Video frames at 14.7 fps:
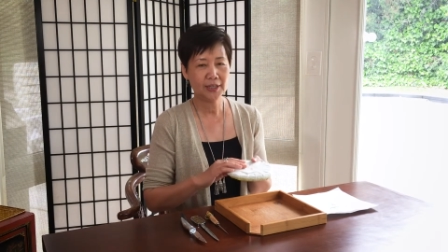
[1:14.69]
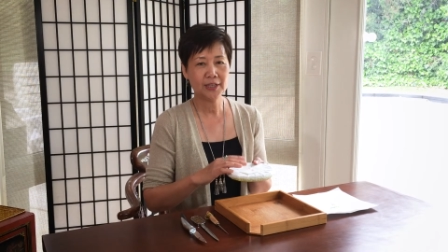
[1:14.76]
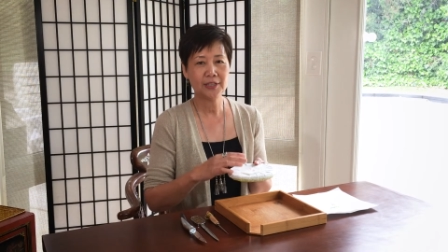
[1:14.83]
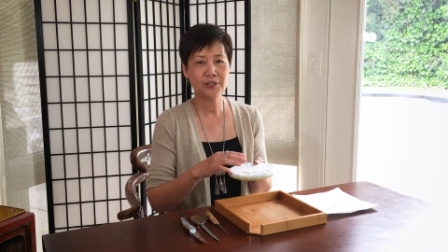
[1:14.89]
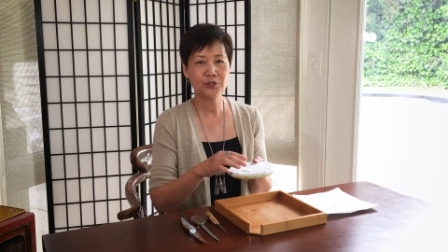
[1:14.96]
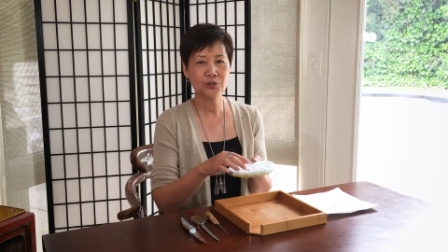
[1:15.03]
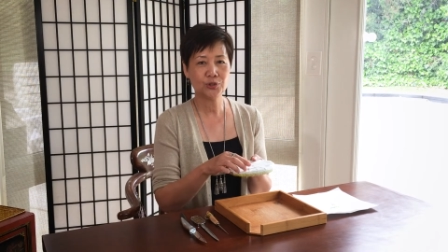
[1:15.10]

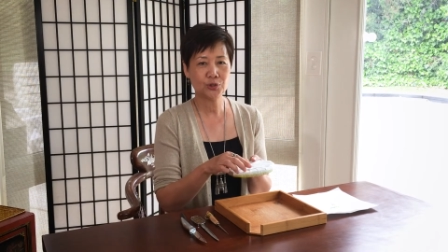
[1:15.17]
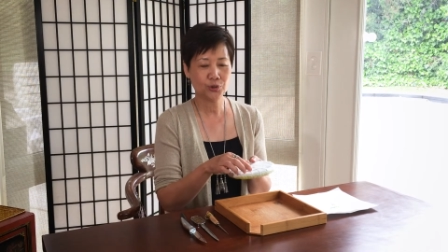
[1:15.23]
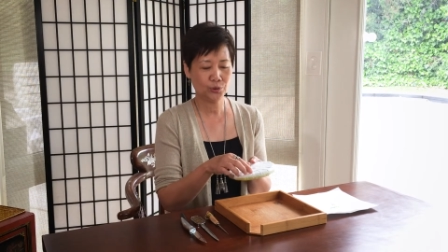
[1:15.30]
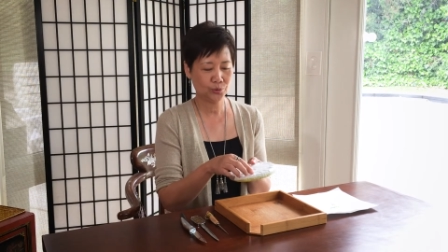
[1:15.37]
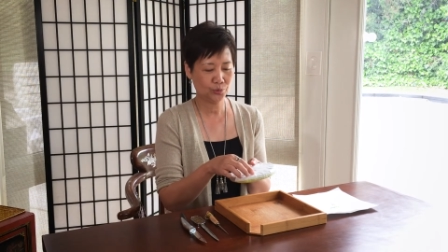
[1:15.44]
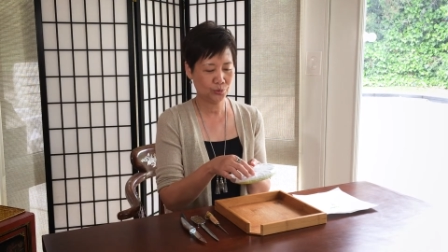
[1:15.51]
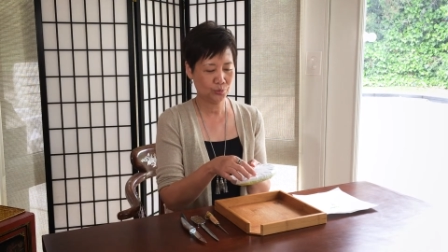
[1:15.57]
is
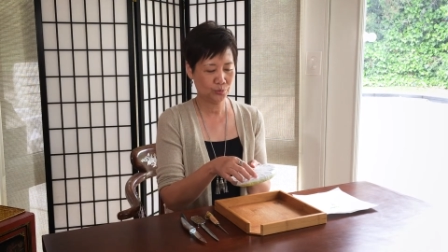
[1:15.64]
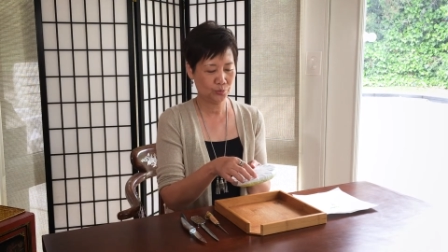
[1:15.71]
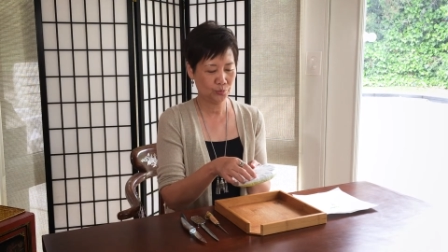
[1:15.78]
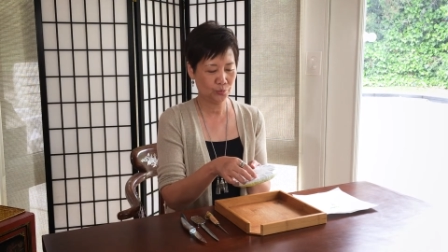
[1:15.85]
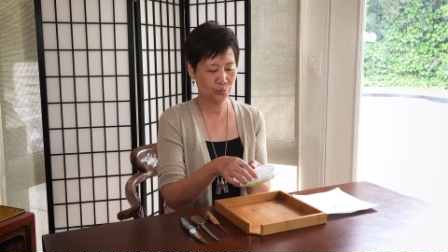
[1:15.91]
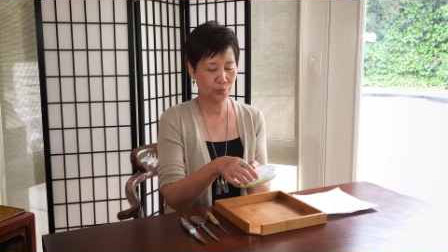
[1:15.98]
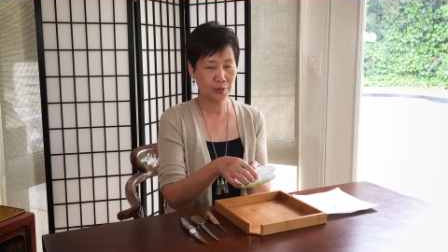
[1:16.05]
to
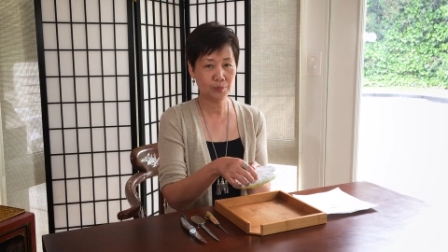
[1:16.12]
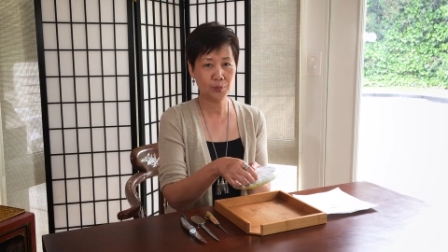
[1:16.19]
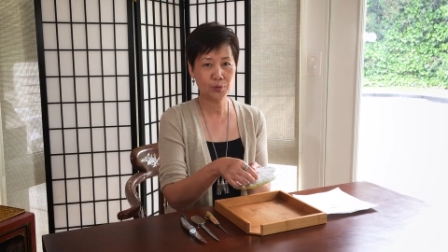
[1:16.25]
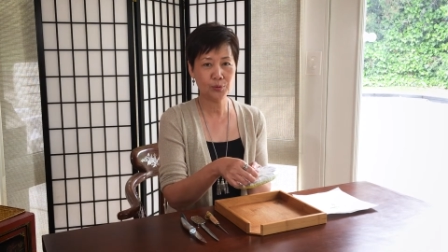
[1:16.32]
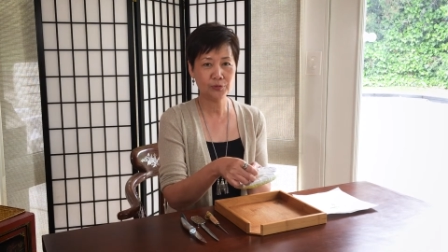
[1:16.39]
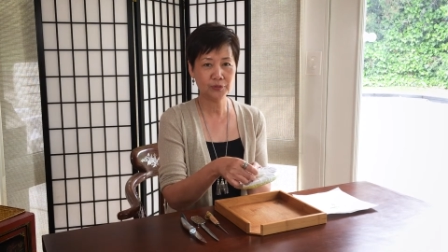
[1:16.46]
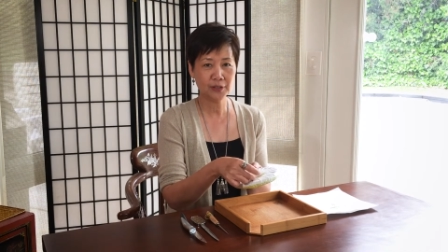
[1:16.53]

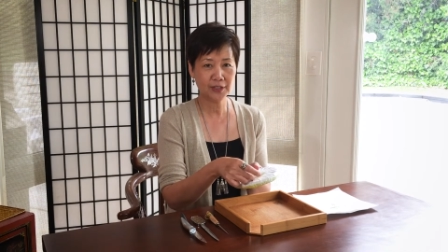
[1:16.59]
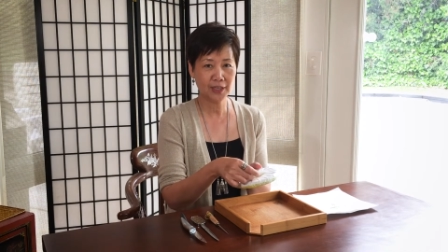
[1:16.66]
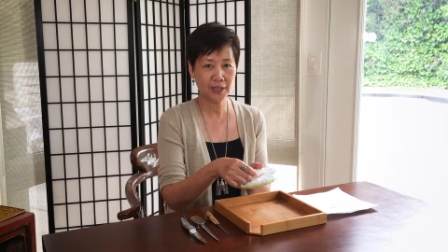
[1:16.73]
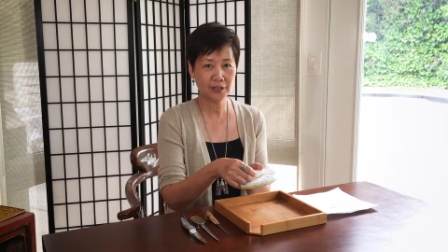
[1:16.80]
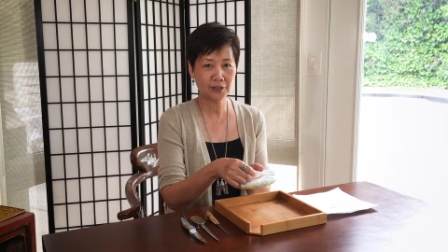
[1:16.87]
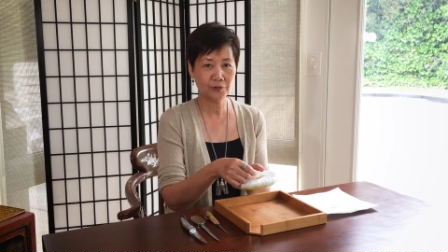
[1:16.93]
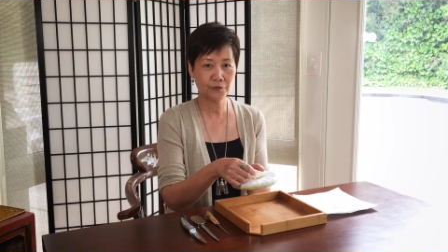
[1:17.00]
remove the
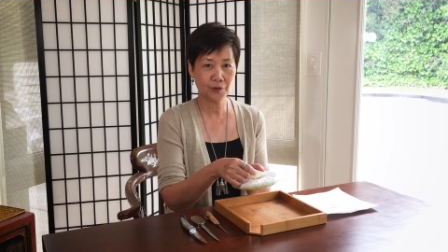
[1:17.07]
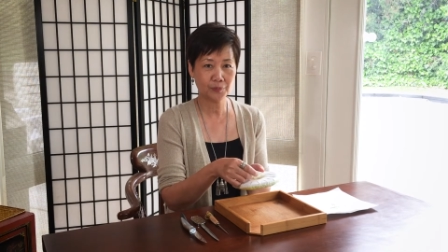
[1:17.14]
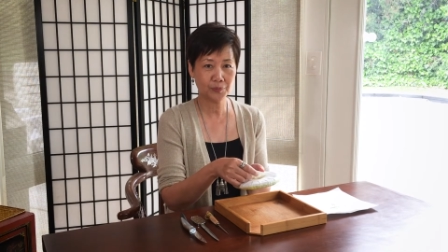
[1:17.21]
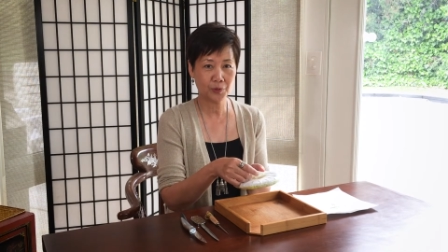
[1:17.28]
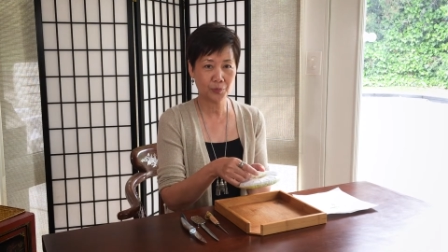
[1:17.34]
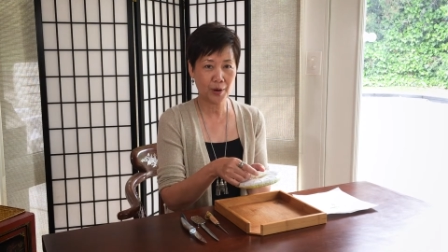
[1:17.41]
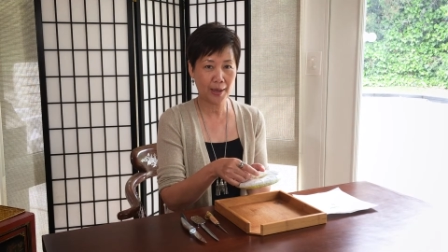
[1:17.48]
cake
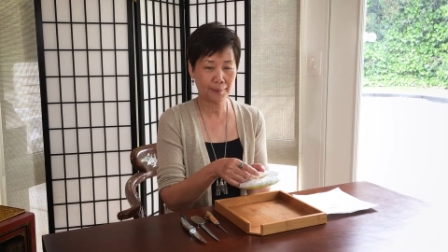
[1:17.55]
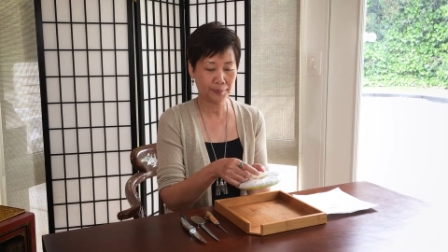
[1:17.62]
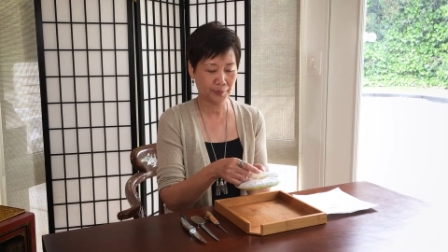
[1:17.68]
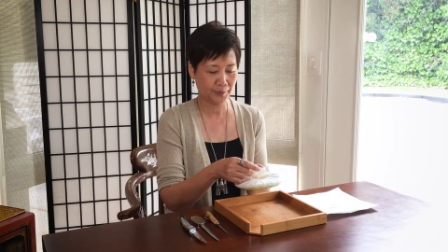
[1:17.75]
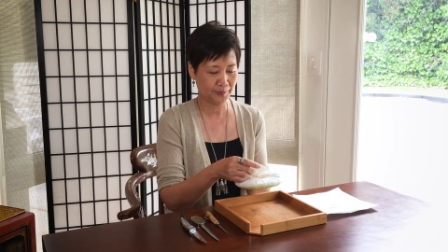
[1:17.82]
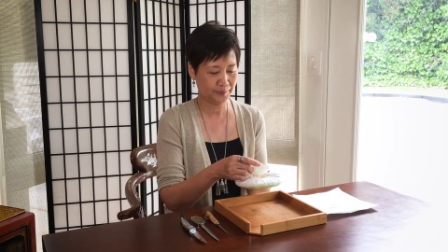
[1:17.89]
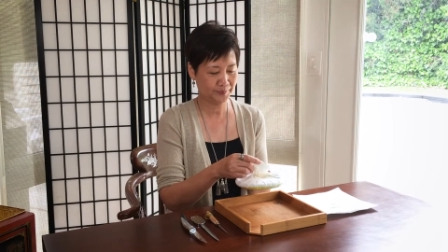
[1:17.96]
from the
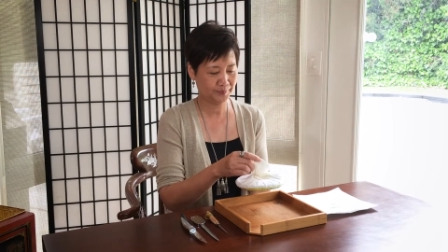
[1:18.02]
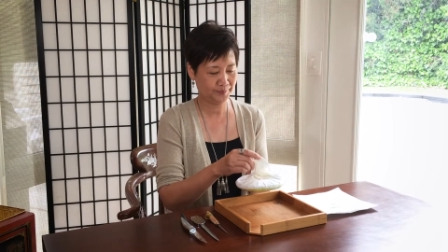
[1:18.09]
wrapper.